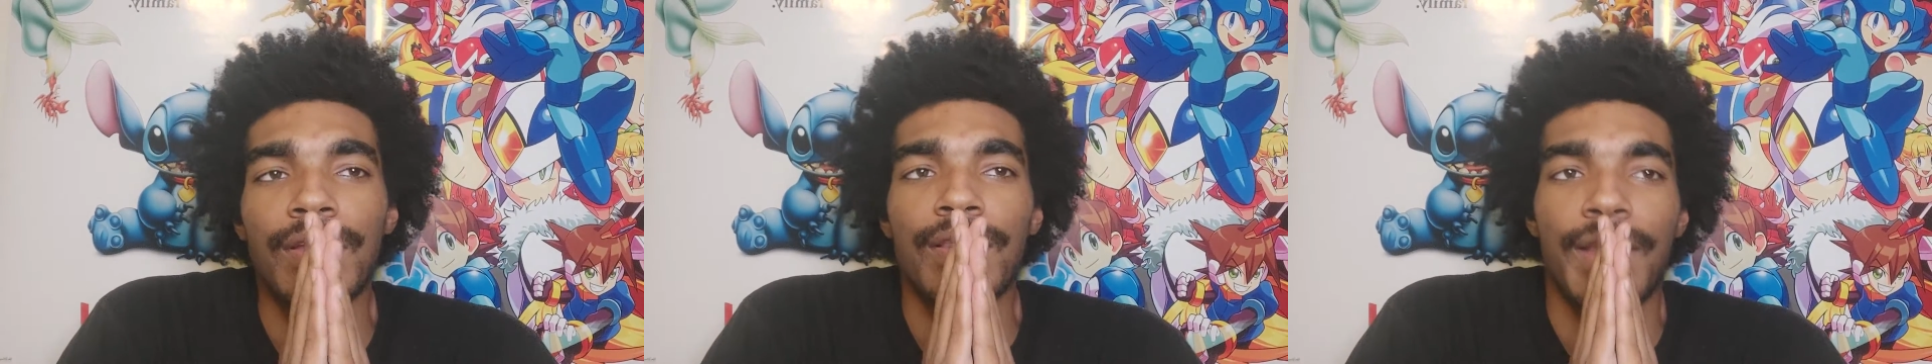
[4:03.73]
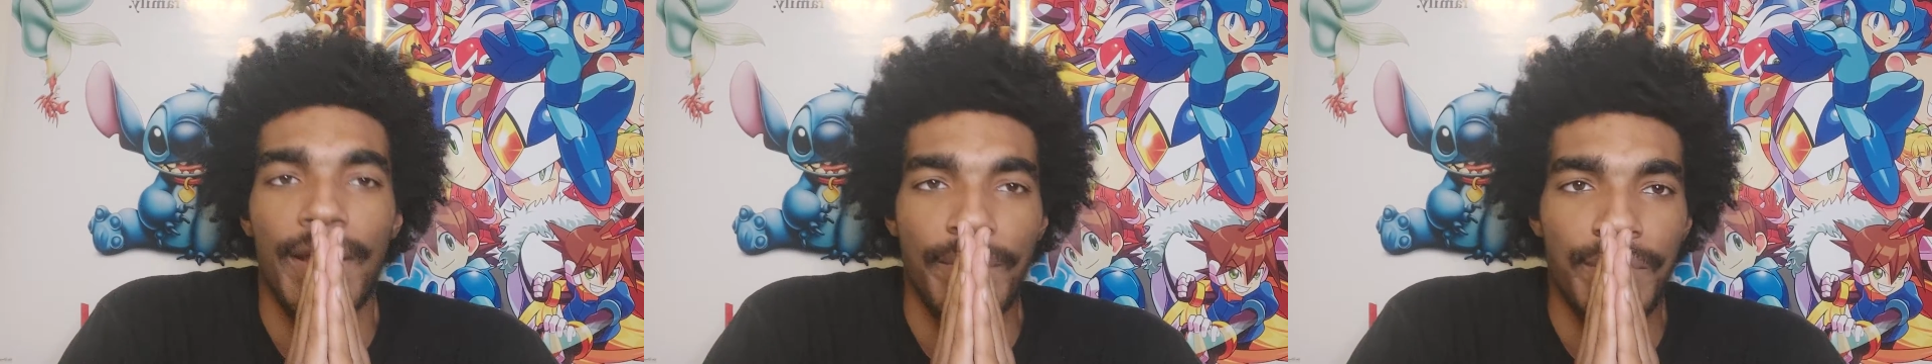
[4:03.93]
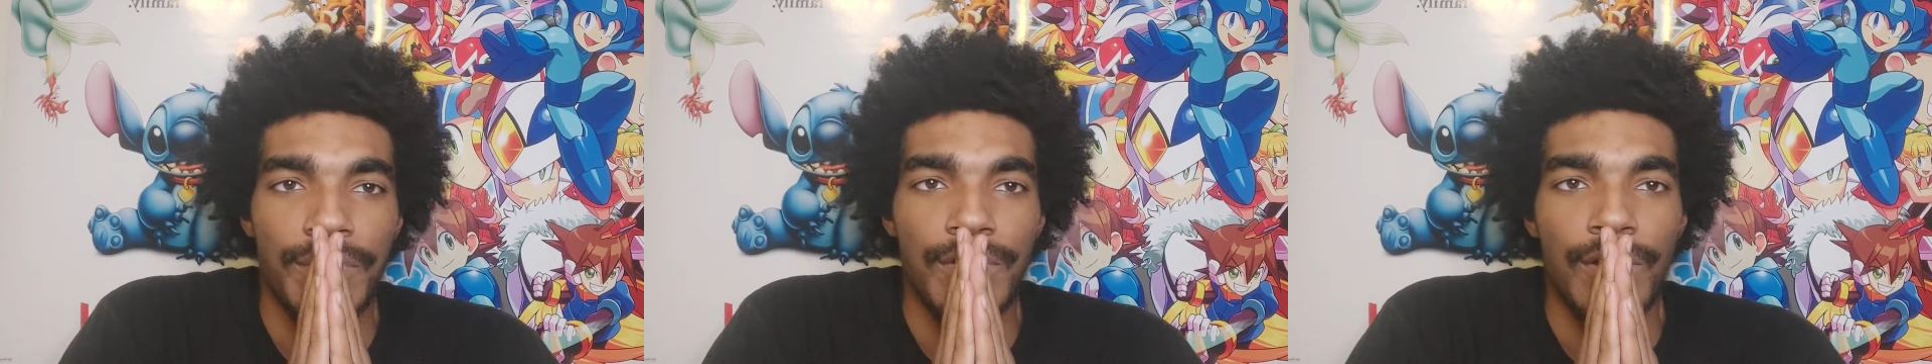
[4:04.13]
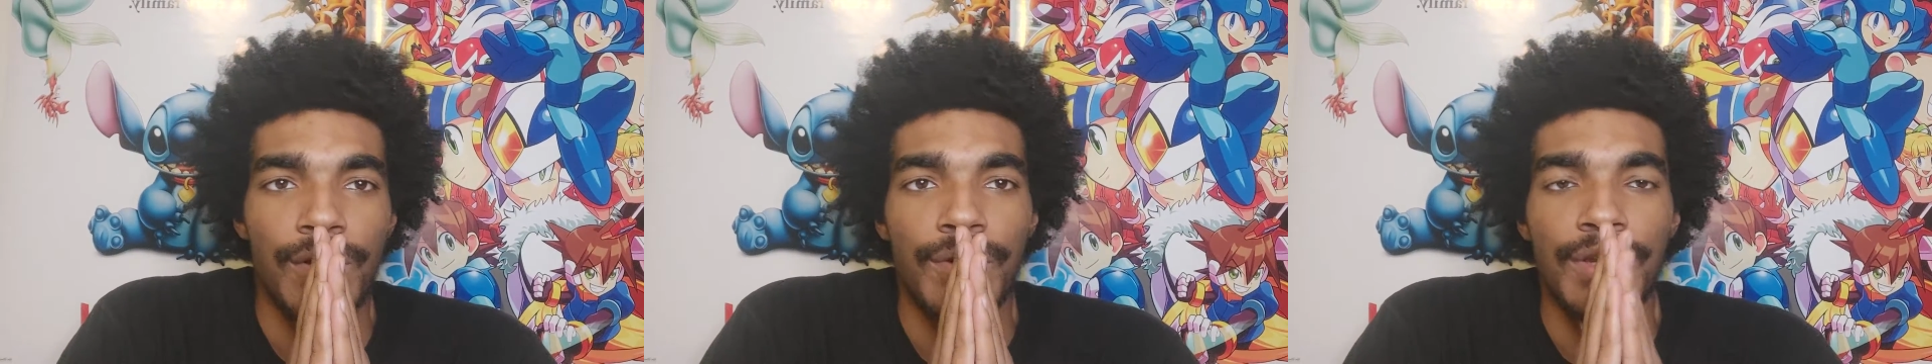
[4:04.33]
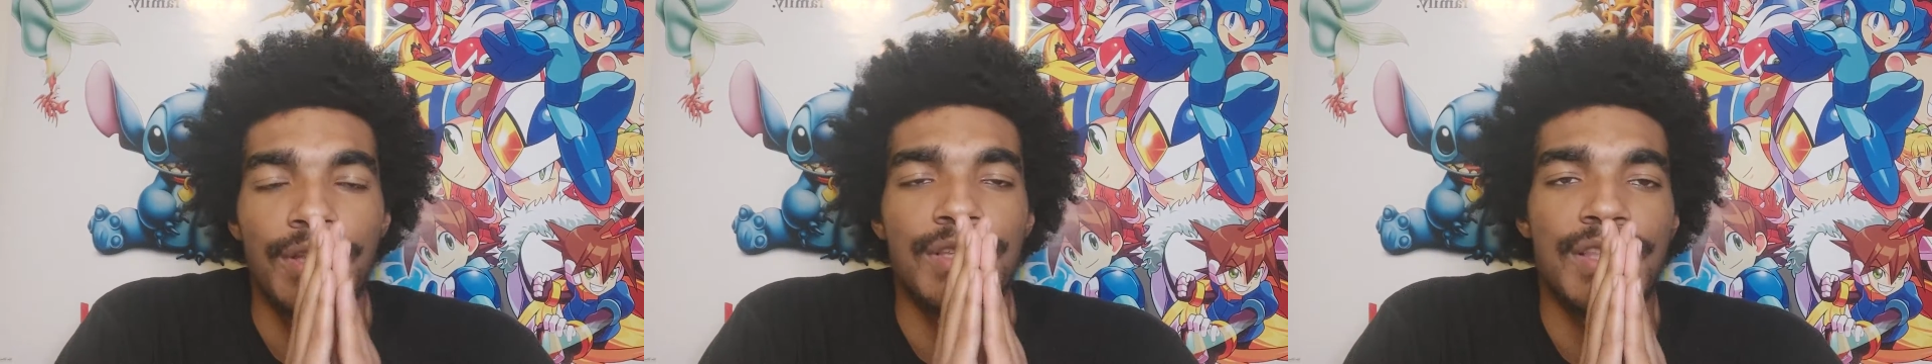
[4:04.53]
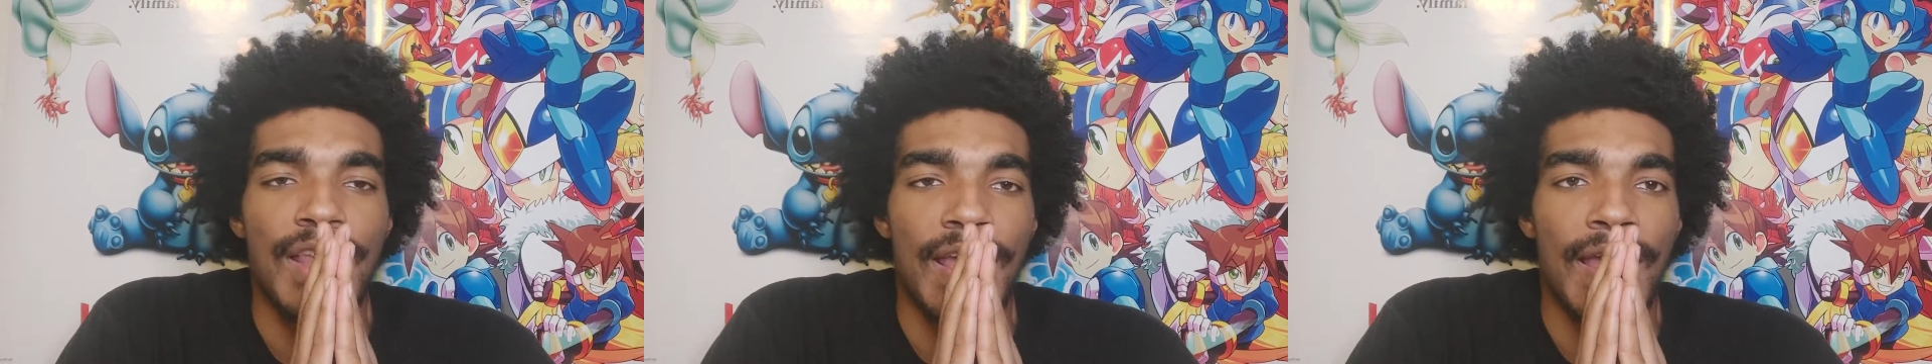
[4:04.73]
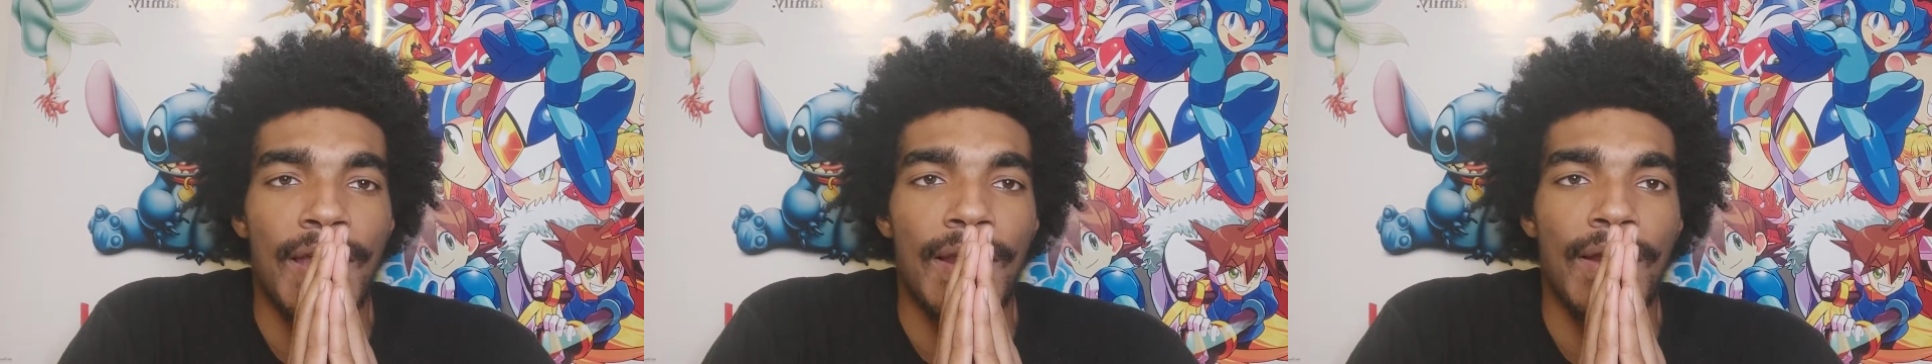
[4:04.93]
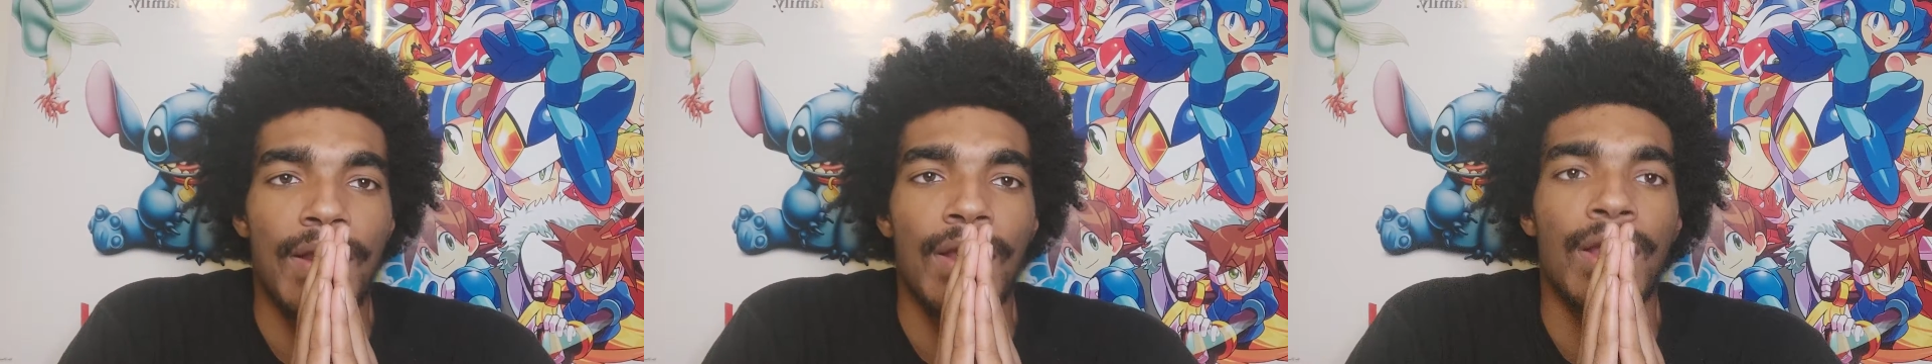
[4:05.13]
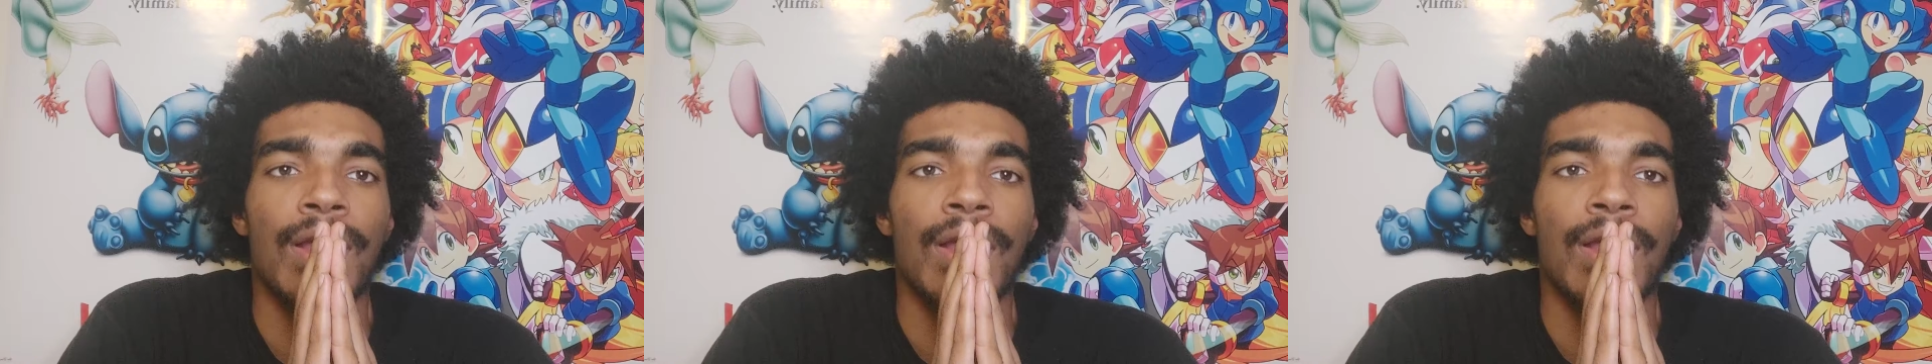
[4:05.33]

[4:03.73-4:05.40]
in the episode is that